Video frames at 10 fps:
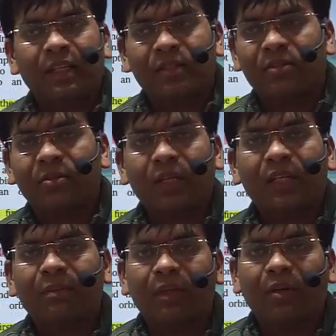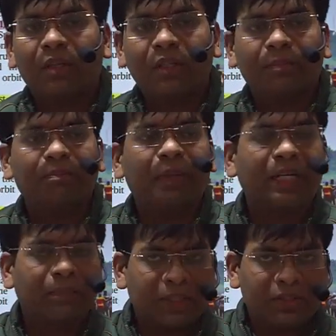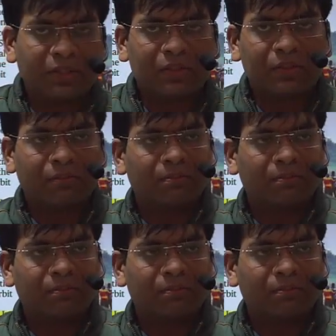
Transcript: it shouldn't be on the paid basis.